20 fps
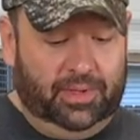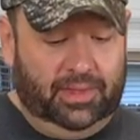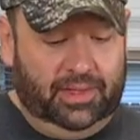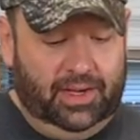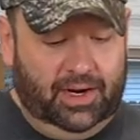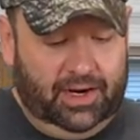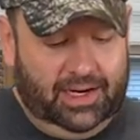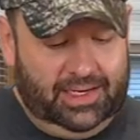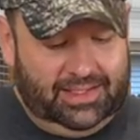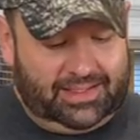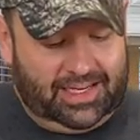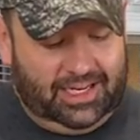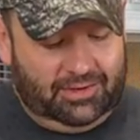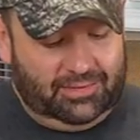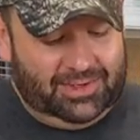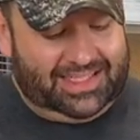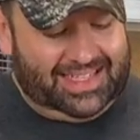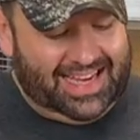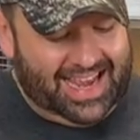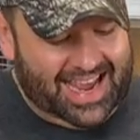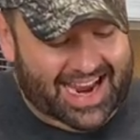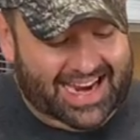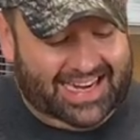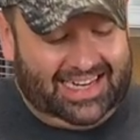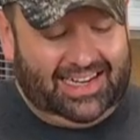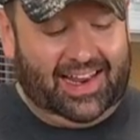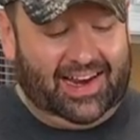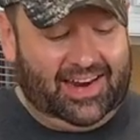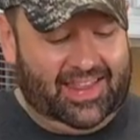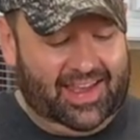in there and it's gonna retain
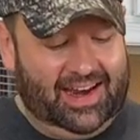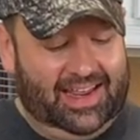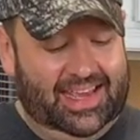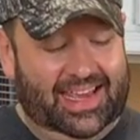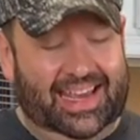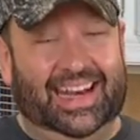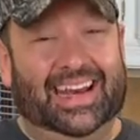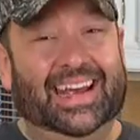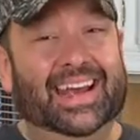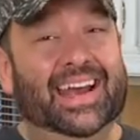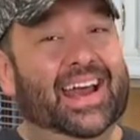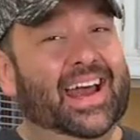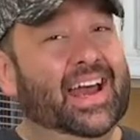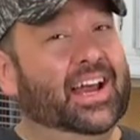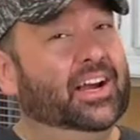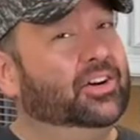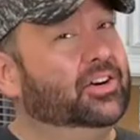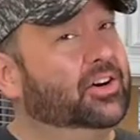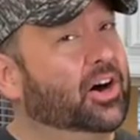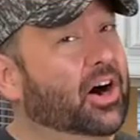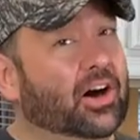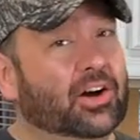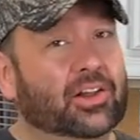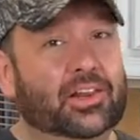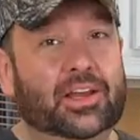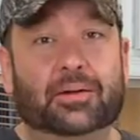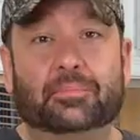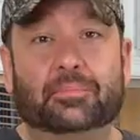a lot of that heat. And garlic